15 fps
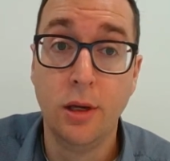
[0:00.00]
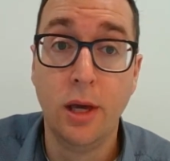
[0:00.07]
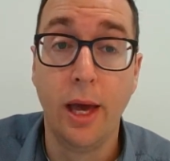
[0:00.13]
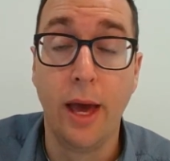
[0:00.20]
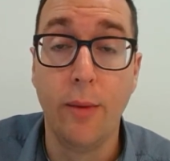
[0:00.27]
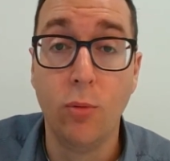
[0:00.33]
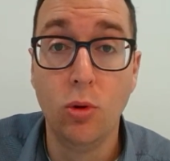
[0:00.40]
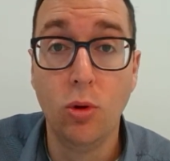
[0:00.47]

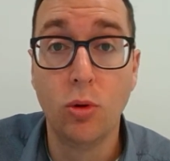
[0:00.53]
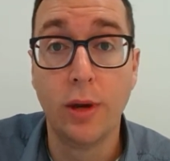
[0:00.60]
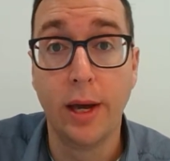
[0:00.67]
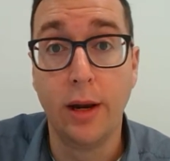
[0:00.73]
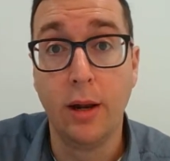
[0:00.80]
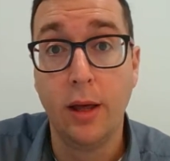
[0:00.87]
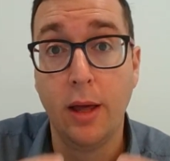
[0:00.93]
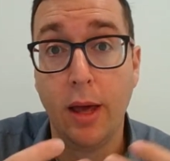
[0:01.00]
And we'll look at
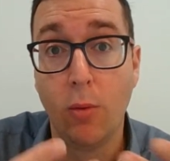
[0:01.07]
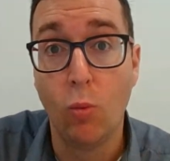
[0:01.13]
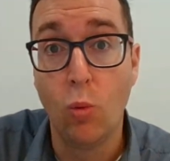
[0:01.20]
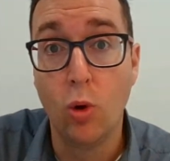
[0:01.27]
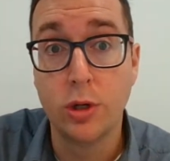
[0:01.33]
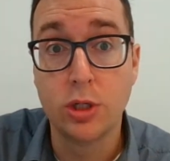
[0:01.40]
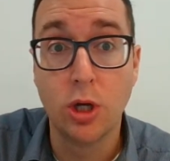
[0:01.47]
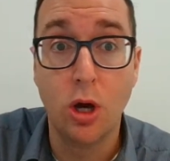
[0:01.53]

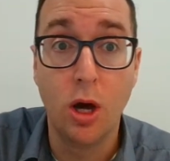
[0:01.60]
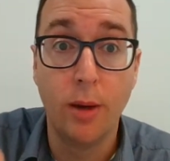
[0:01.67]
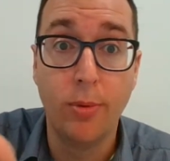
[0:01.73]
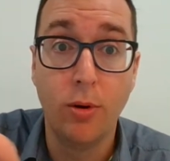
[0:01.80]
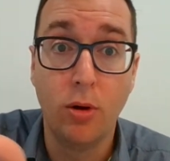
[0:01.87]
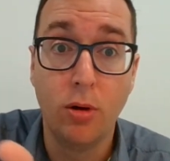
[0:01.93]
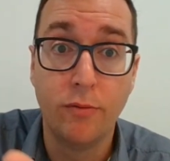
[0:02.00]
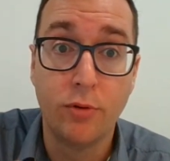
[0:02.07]
what type
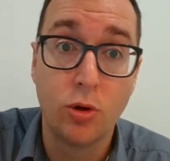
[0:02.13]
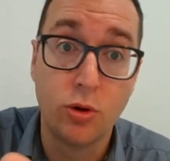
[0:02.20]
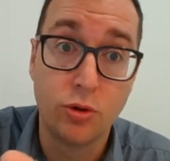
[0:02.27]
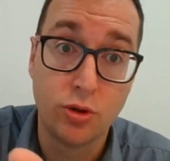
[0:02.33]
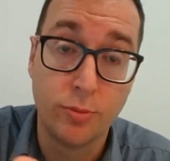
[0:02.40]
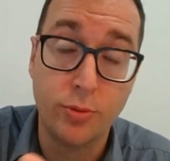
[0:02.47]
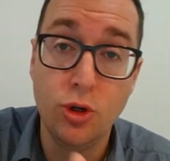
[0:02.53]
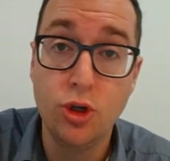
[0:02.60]
of
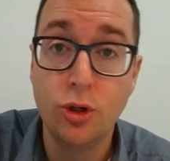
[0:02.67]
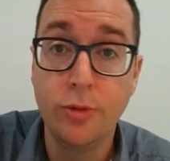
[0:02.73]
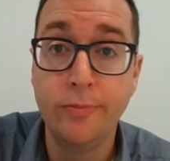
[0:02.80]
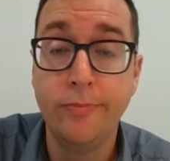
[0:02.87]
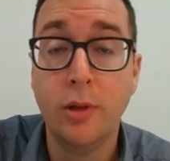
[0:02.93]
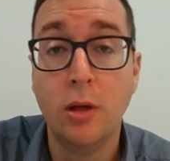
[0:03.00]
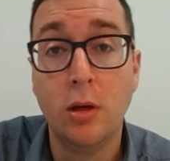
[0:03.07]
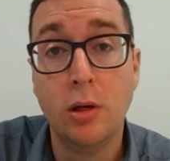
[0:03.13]
contribution
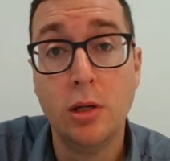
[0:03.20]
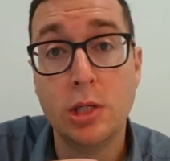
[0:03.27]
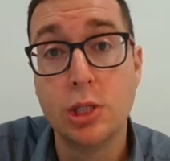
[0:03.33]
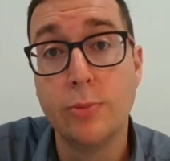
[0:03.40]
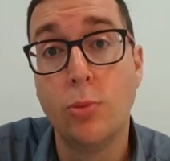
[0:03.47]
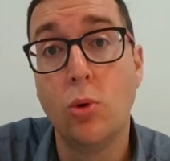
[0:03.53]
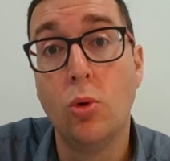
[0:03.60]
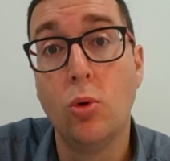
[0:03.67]

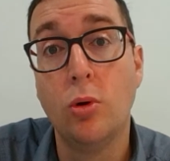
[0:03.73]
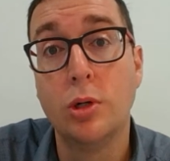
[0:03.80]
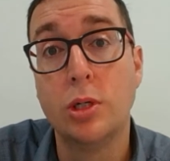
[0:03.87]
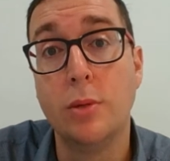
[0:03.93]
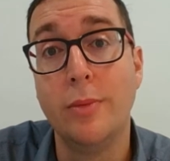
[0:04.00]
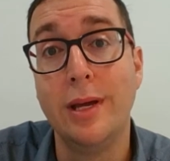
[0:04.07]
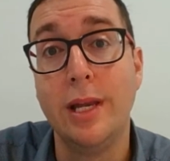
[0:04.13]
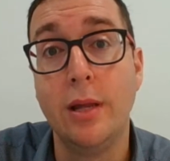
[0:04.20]
small to
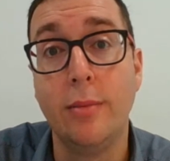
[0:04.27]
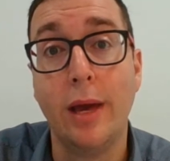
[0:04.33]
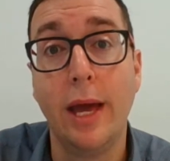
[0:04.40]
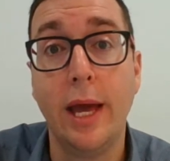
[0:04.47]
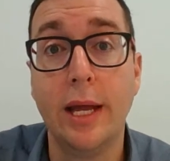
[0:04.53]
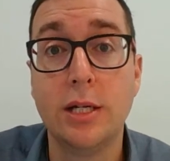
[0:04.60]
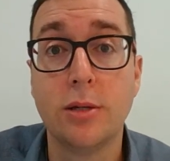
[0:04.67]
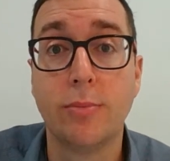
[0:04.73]
medium
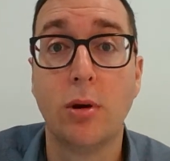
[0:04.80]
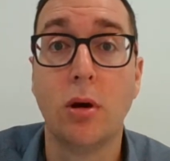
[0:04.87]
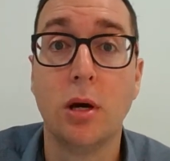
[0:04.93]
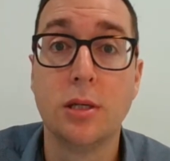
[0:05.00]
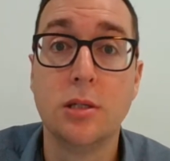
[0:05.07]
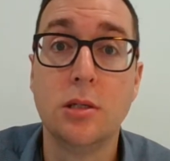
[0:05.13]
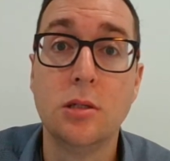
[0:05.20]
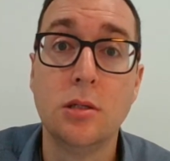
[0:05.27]

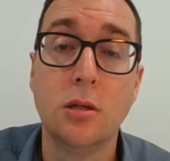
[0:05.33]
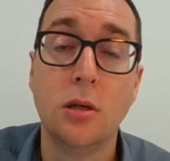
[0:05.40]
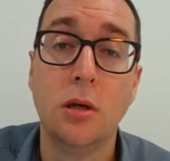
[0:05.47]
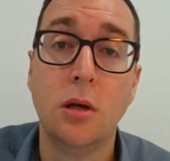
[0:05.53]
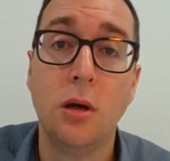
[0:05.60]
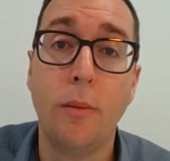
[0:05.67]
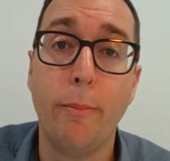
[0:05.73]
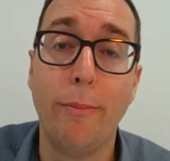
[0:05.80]
enterprises
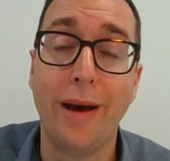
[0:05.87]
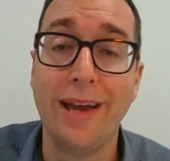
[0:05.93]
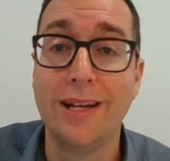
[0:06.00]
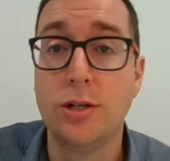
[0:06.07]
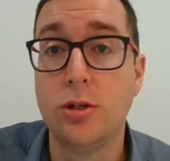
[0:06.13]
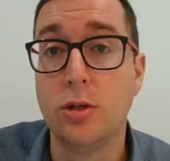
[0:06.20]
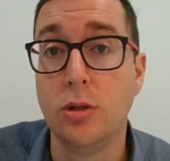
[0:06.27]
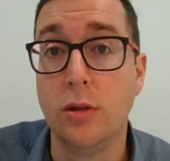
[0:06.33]
make
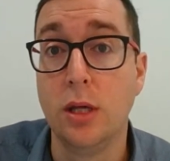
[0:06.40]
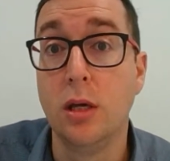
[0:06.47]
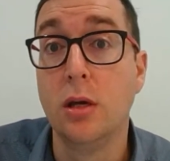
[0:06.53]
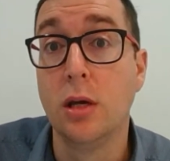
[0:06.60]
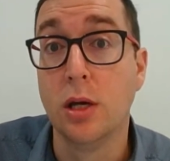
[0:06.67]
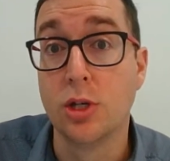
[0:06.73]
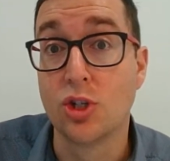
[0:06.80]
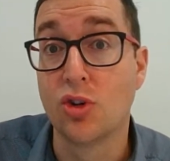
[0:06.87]
to the
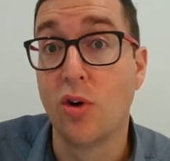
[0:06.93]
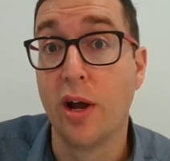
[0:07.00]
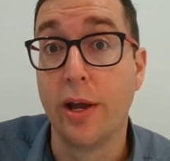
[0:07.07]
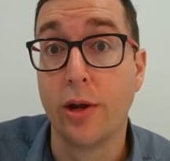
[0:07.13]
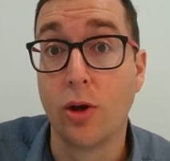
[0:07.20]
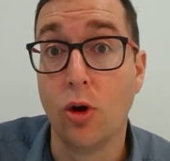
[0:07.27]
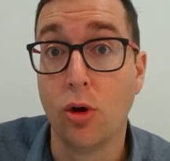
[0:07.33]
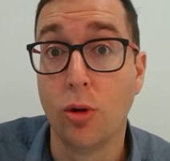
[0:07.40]
Australian
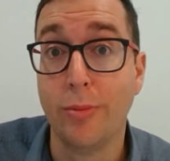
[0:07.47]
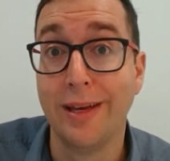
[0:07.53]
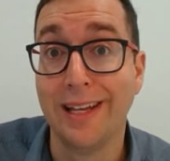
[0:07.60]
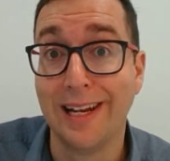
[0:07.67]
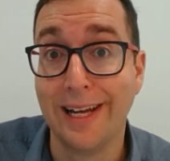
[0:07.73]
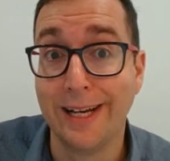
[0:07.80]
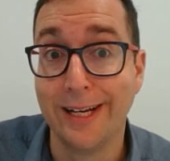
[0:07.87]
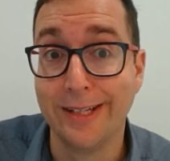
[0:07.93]
economy at
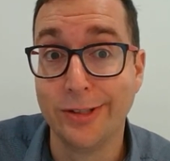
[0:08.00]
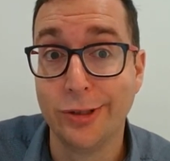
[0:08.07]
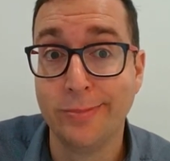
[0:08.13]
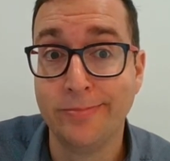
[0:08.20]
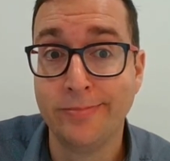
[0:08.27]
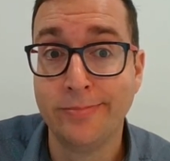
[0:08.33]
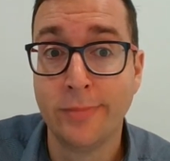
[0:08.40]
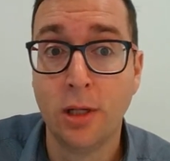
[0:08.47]
large.
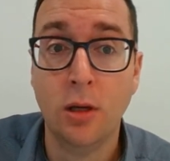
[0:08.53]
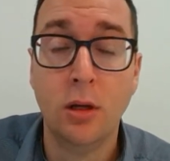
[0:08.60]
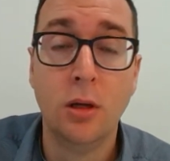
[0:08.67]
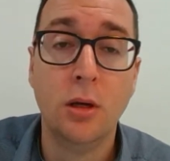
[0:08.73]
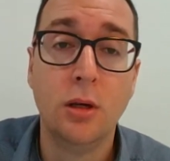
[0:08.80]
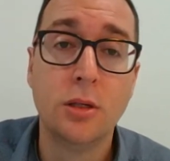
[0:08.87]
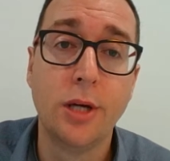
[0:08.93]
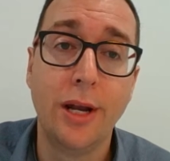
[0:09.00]

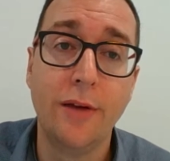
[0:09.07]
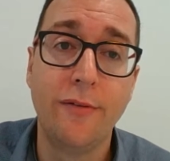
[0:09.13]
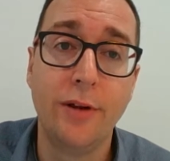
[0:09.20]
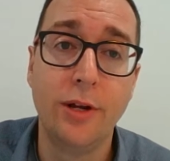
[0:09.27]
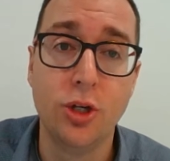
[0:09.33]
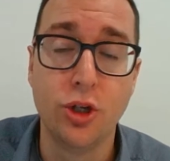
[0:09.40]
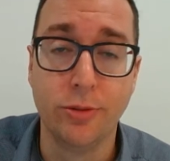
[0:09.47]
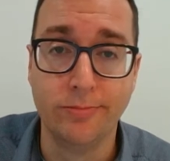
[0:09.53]
So
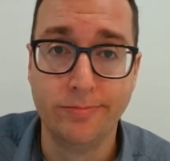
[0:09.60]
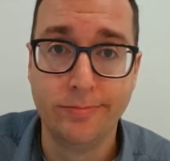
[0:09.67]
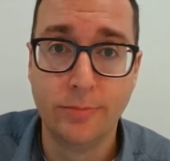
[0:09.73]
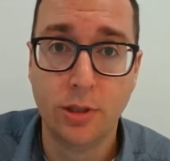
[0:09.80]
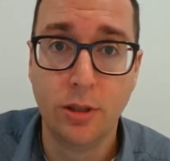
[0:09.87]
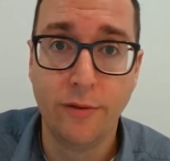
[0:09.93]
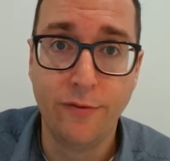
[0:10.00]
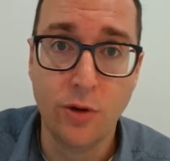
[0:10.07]
definition,
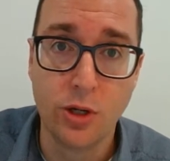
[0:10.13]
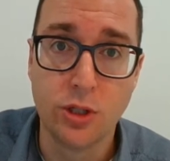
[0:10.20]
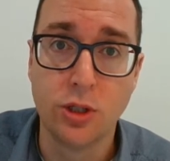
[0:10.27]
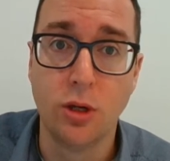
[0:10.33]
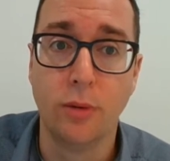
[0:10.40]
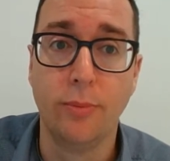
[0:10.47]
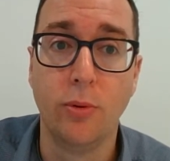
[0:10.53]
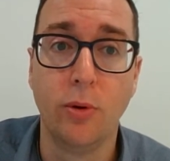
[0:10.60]
the first
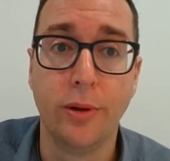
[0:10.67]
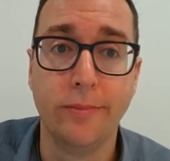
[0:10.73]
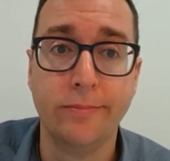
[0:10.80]
dot point.